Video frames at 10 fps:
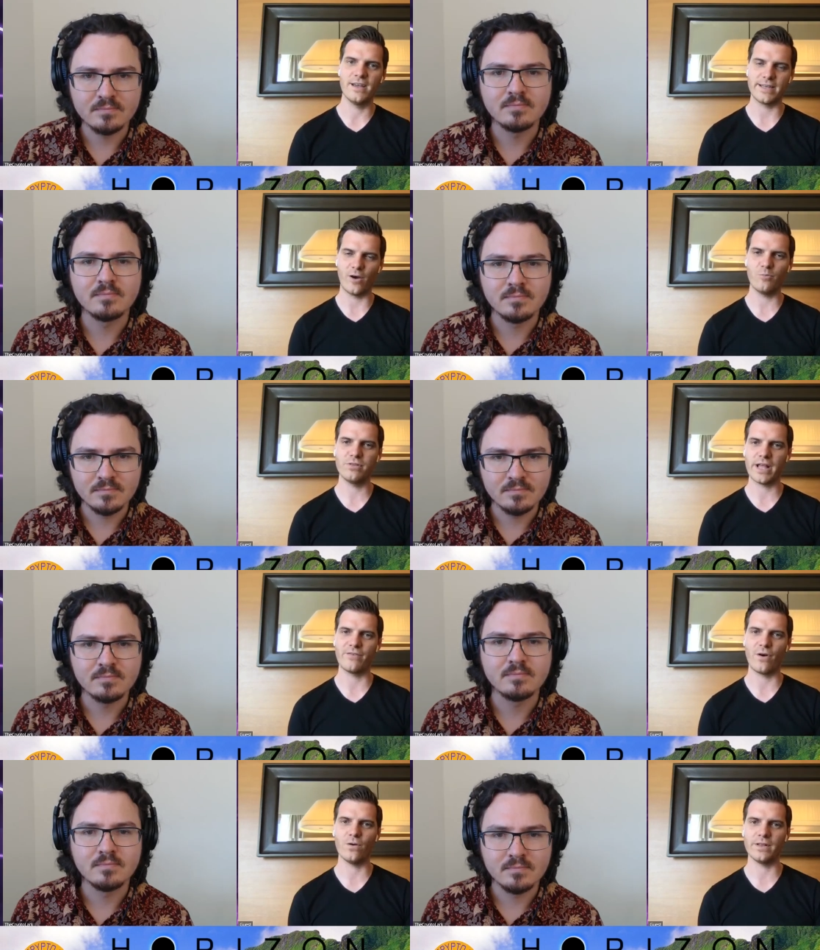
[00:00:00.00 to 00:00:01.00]
Speaker 1: to help play a
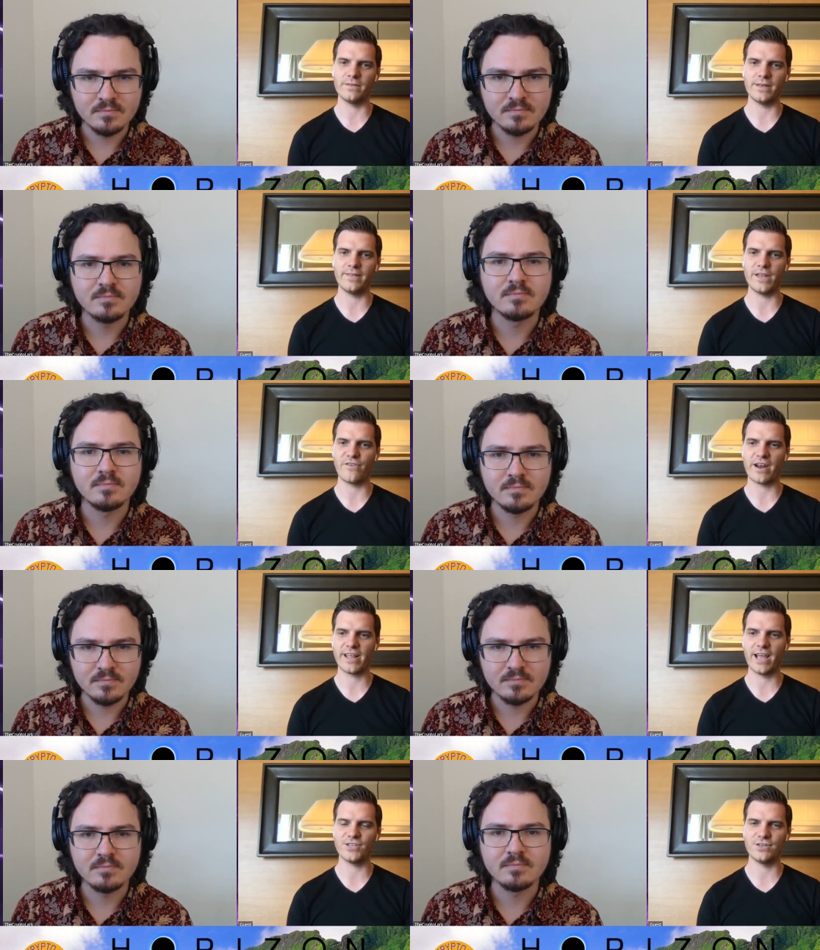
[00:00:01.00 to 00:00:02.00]
role in, in the
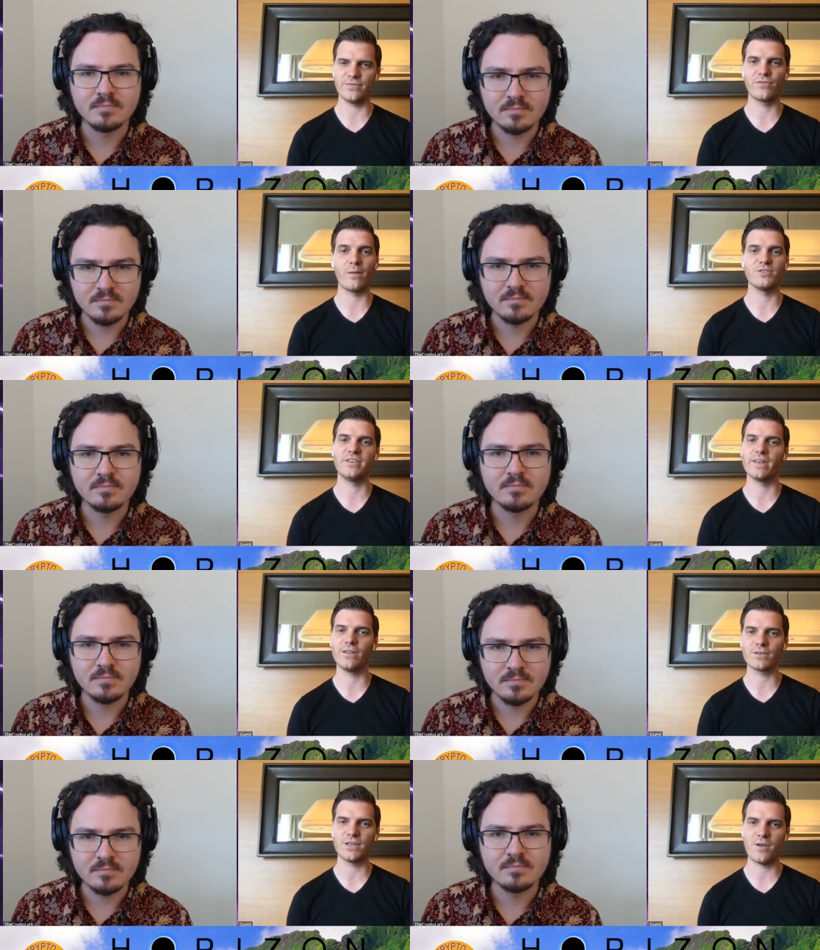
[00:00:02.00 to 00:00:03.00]
eradication of corruption in the
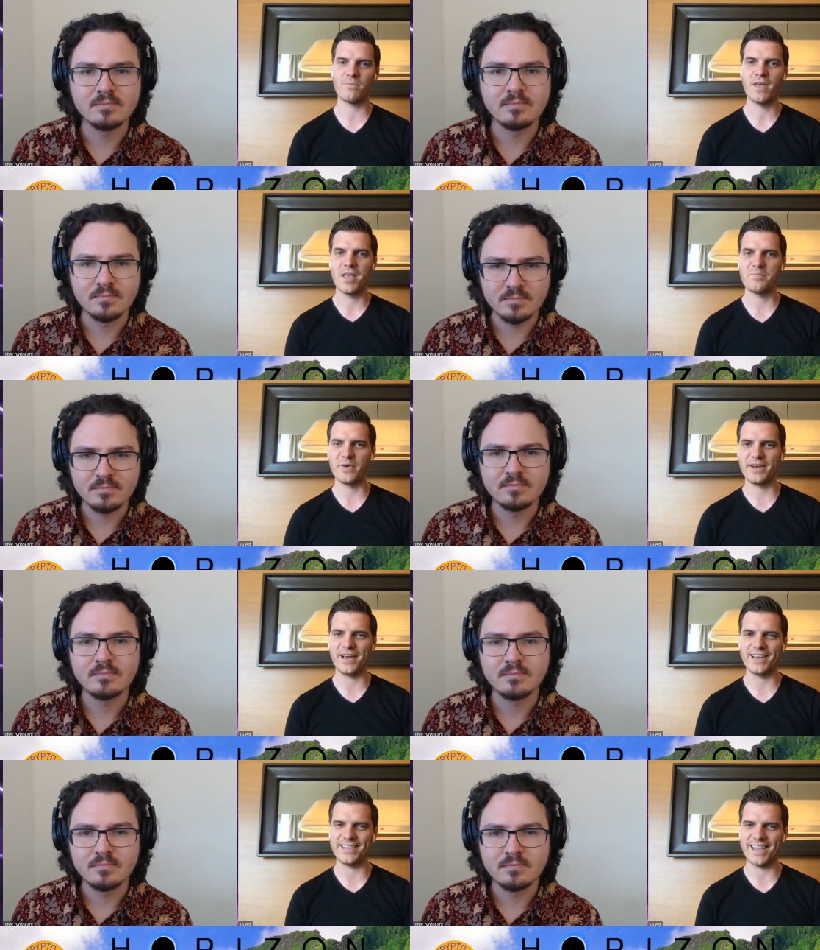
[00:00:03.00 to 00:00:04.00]
long term. But
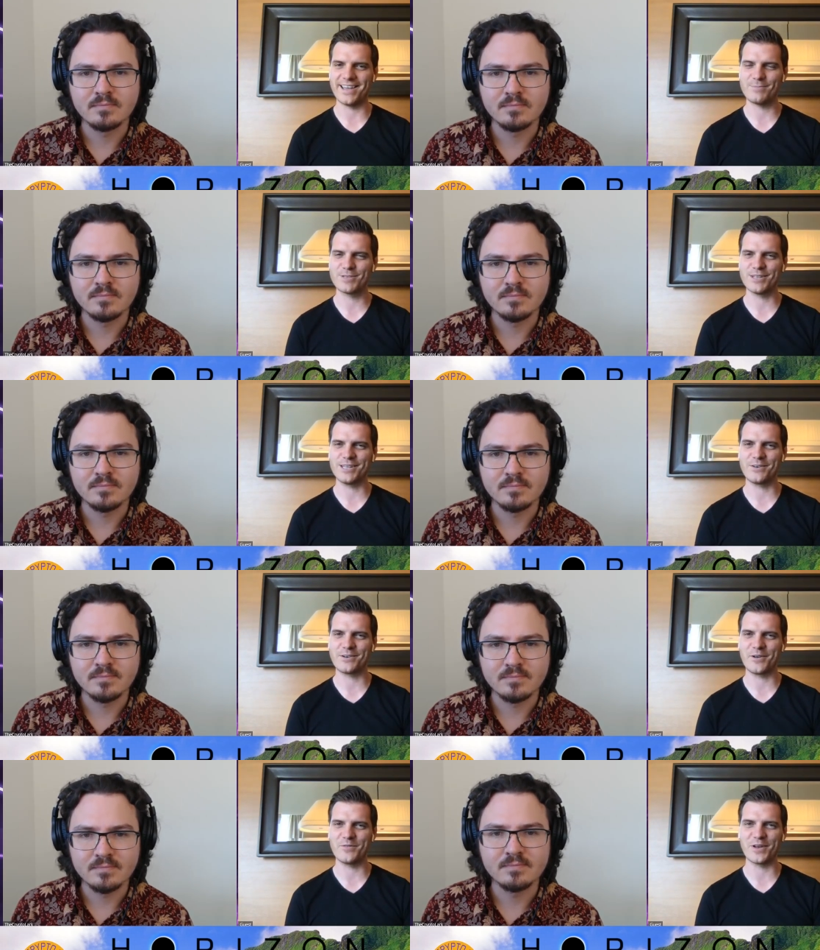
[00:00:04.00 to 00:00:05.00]
uh, yeah, absolutely not an
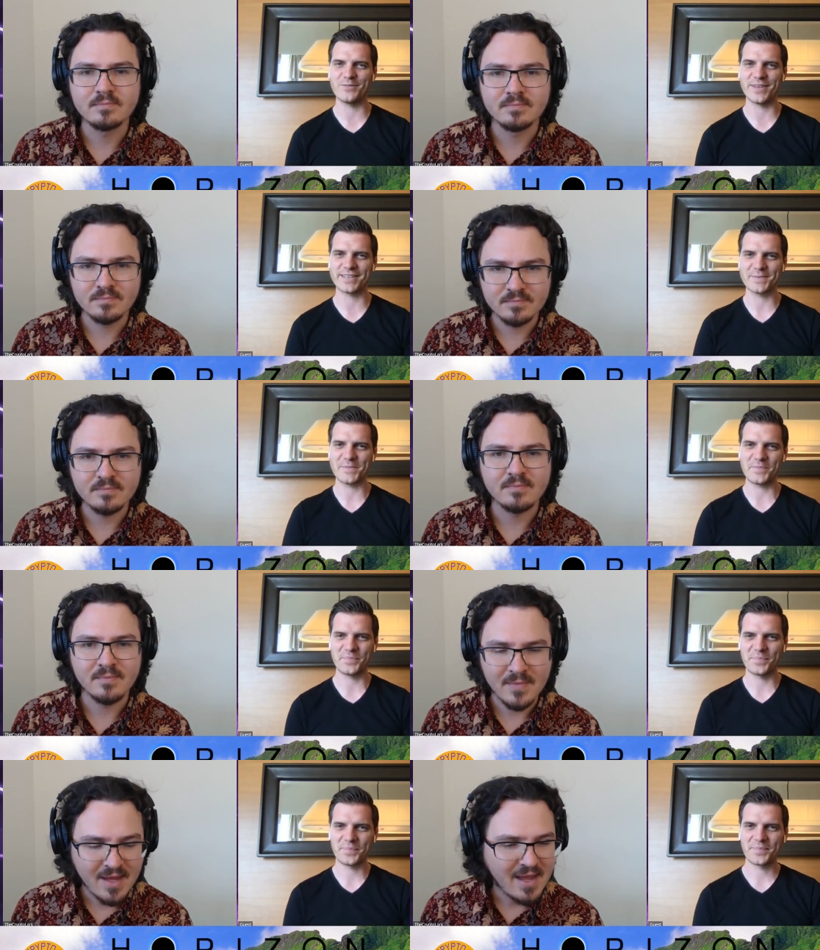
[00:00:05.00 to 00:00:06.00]
overnight fix.
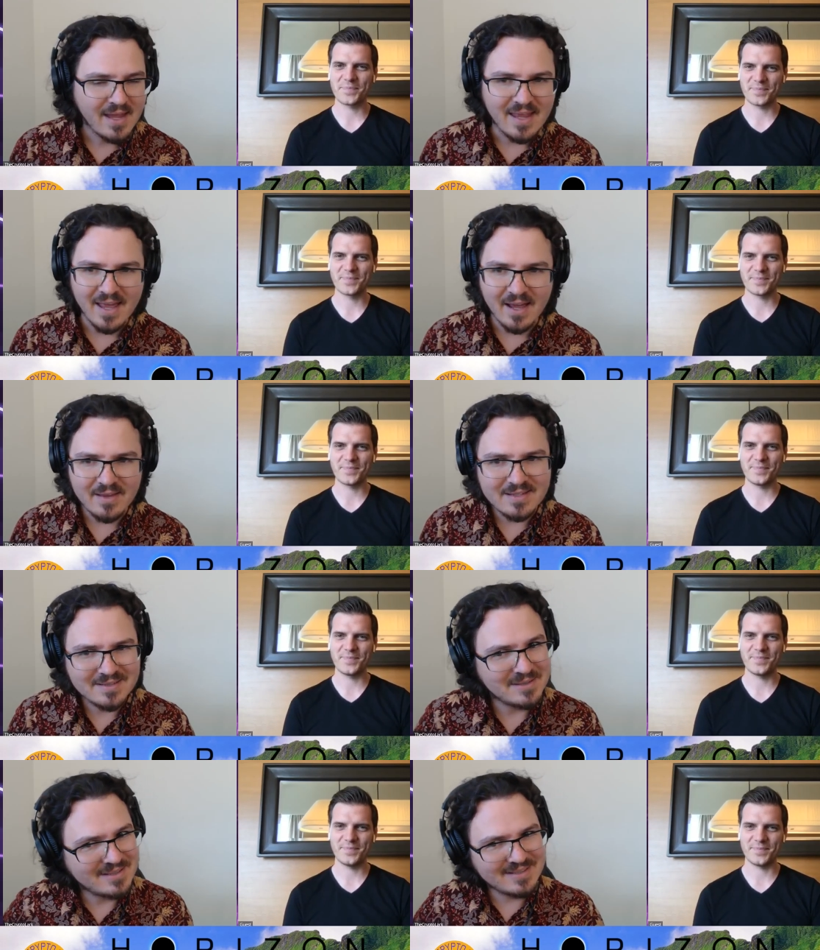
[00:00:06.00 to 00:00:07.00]
Speaker 2: Yeah, this
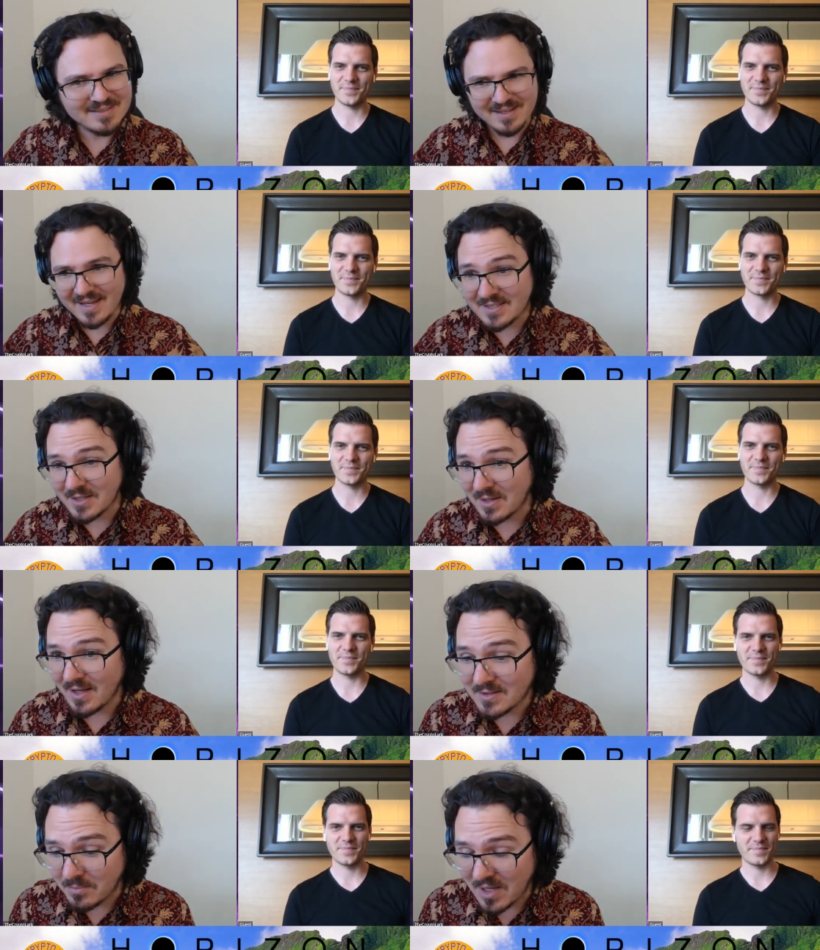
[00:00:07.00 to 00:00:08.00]
it's it's a
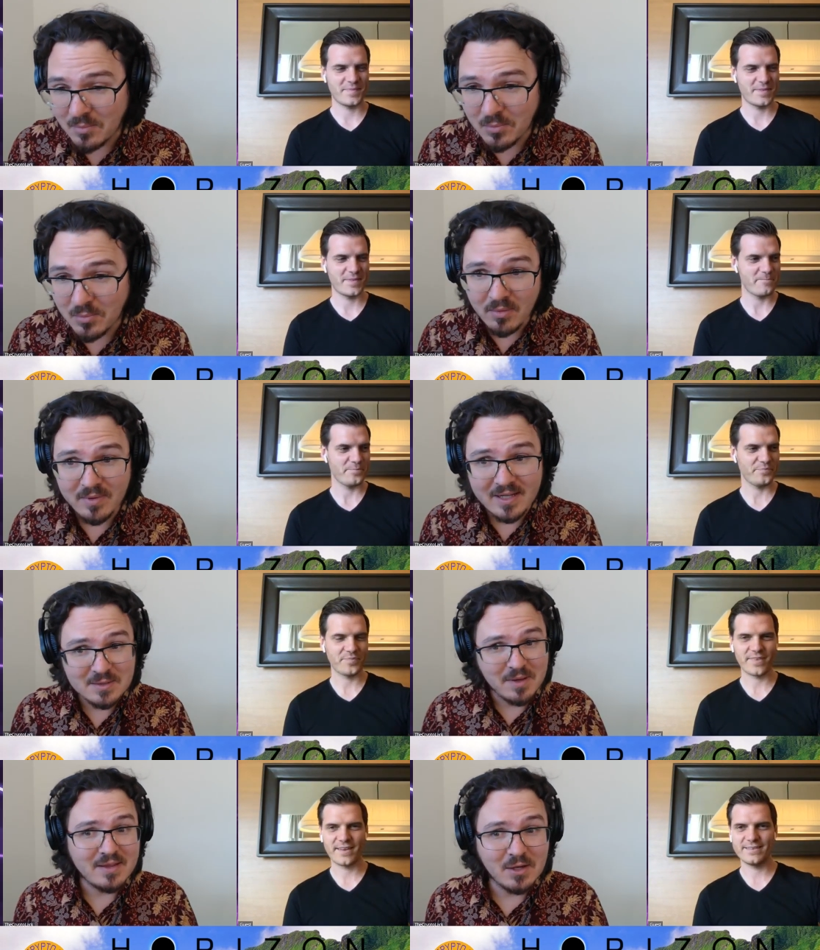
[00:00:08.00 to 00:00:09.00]
it's a big problem and it's
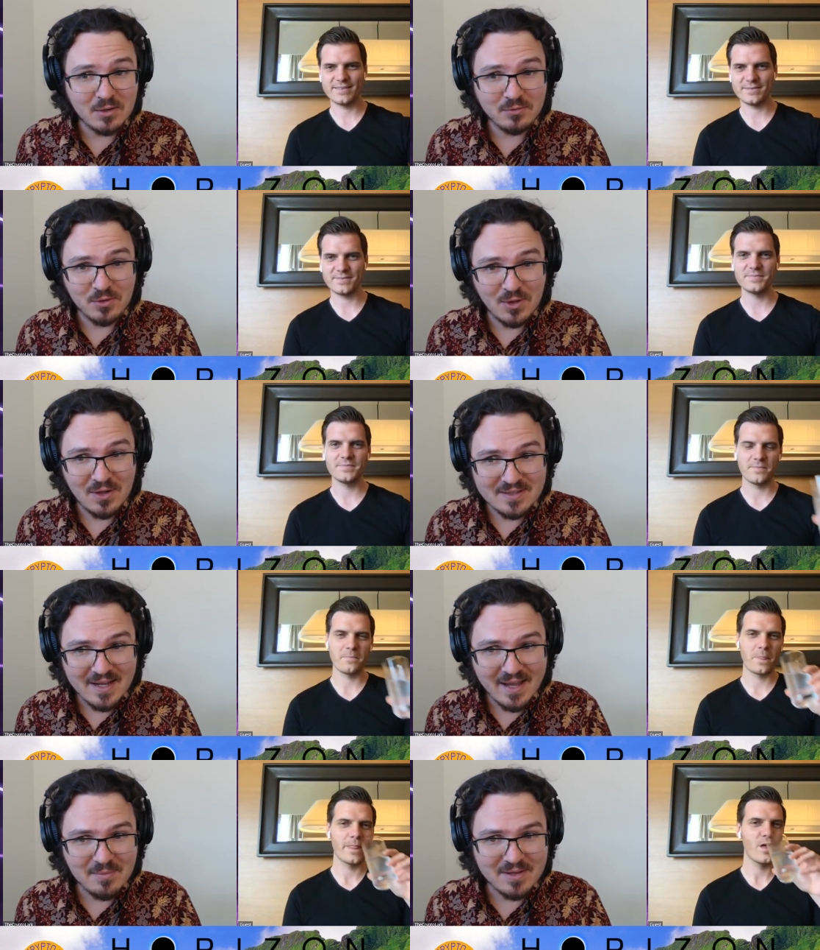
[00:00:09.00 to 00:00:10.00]
been there for a long
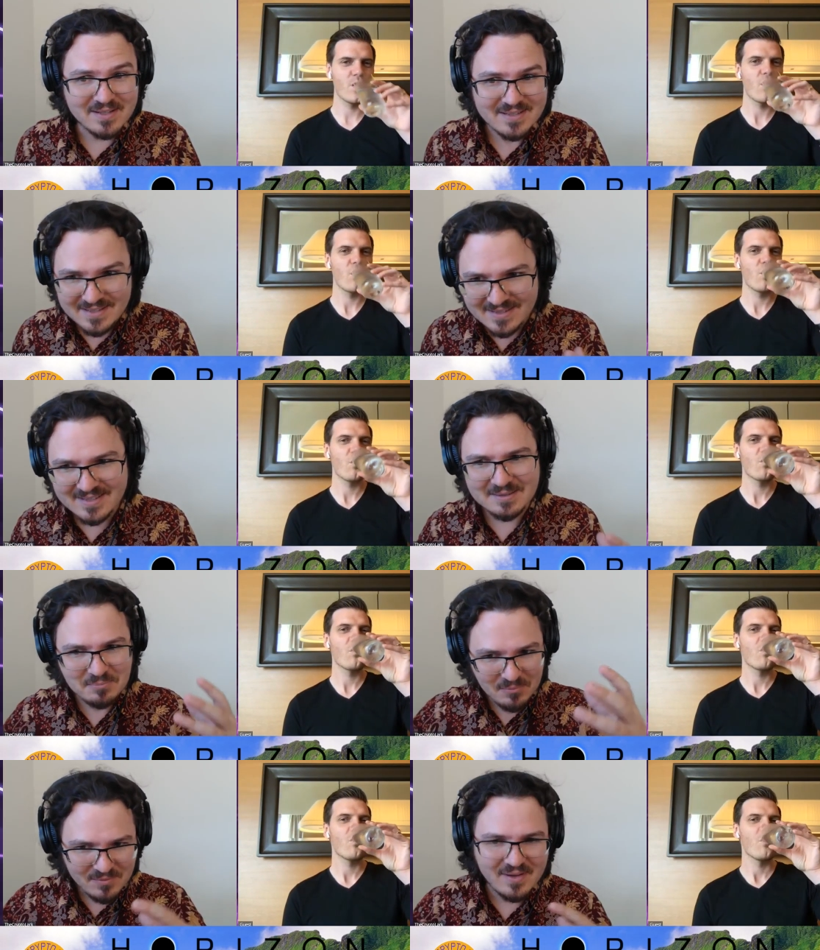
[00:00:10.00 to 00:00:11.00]
time and it's
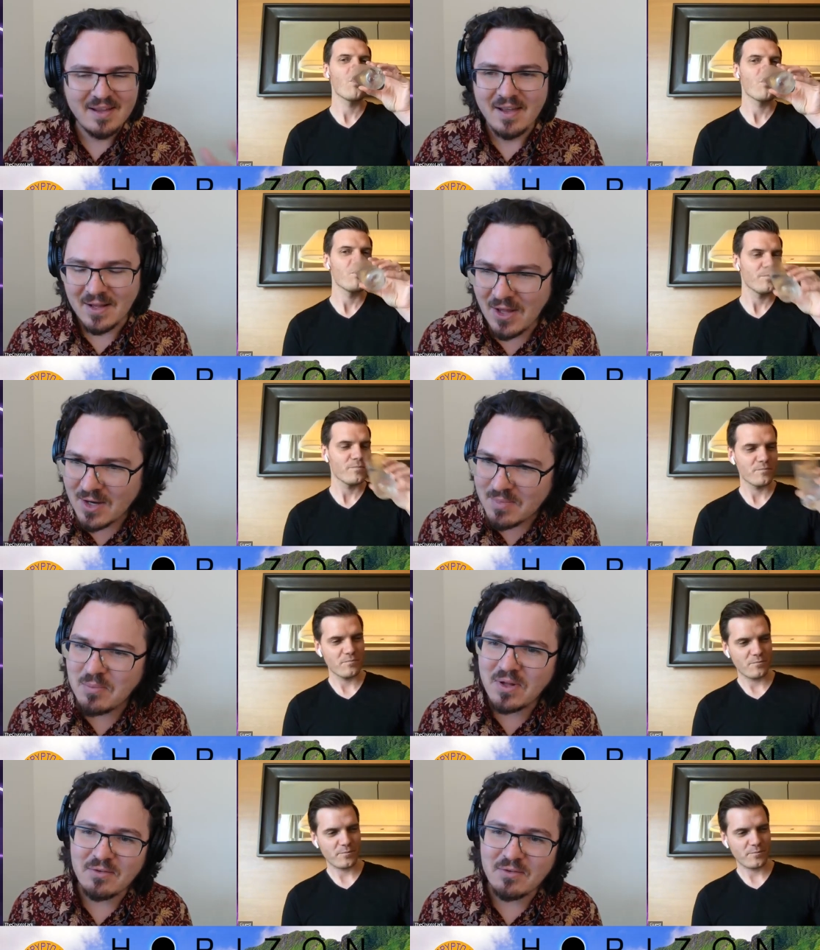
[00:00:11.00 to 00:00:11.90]
a lot of people have a